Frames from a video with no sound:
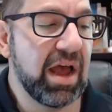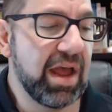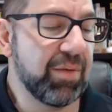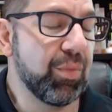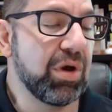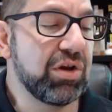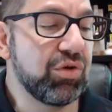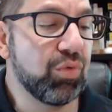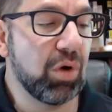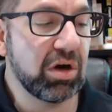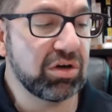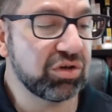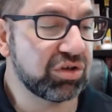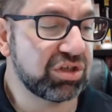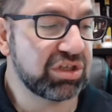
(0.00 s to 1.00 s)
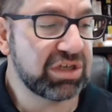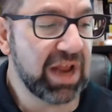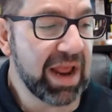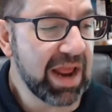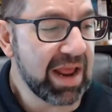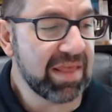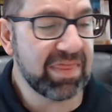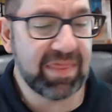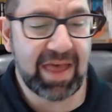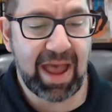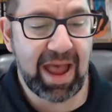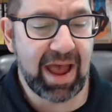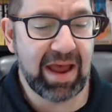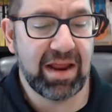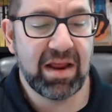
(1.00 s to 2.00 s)
And when you understand
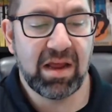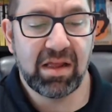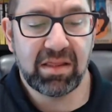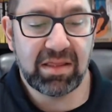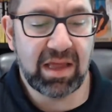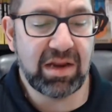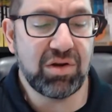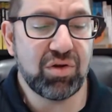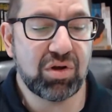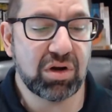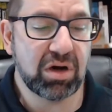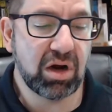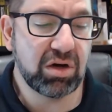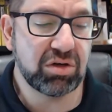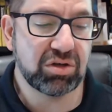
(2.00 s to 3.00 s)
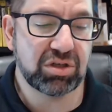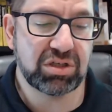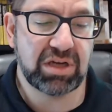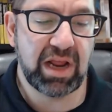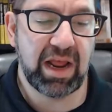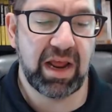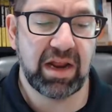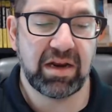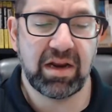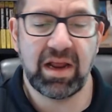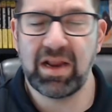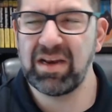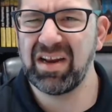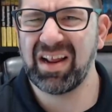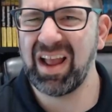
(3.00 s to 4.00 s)
that, then you can understand
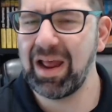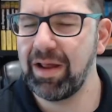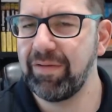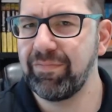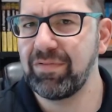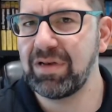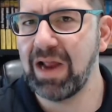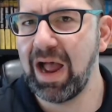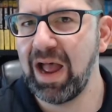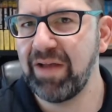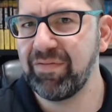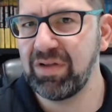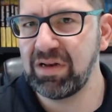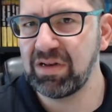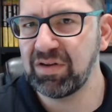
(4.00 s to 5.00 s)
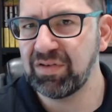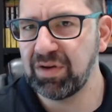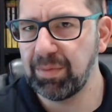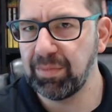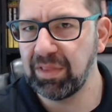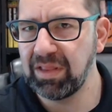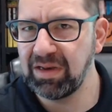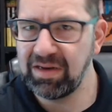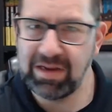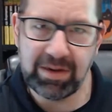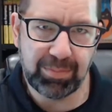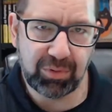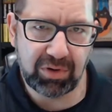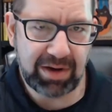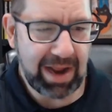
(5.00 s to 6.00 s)
and to kind of dive into some of the
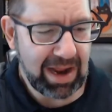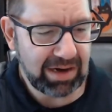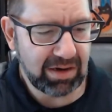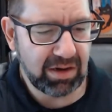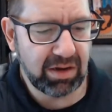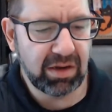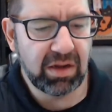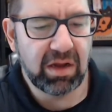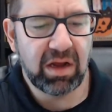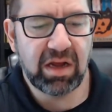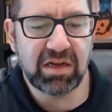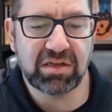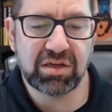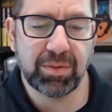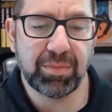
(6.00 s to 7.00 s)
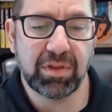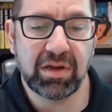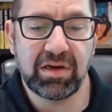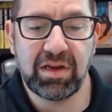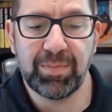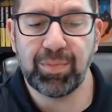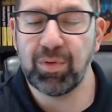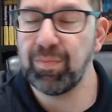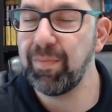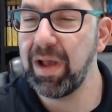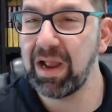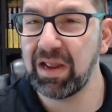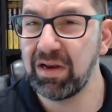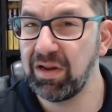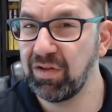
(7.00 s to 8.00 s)
deeper data and some of the deeper
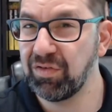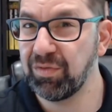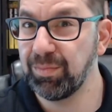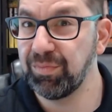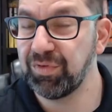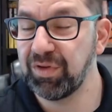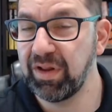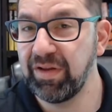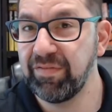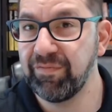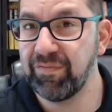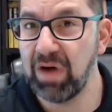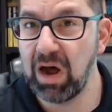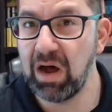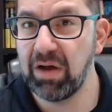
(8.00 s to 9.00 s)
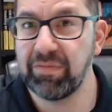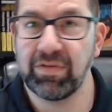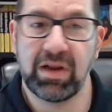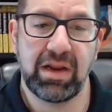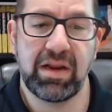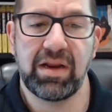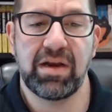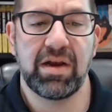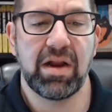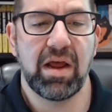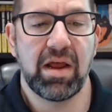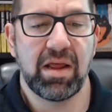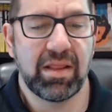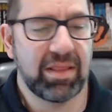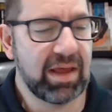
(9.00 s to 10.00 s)
mechanisms involved in
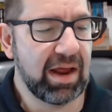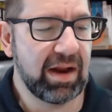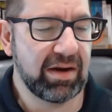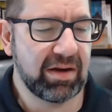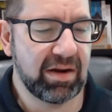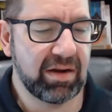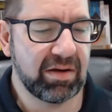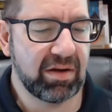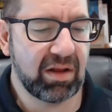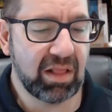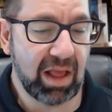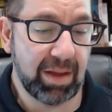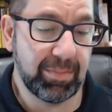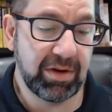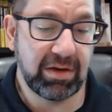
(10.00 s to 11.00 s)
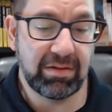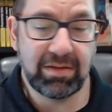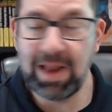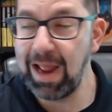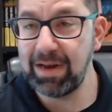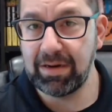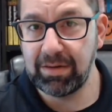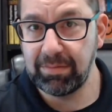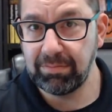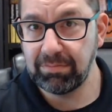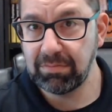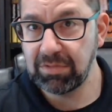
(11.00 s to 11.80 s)
that climate data.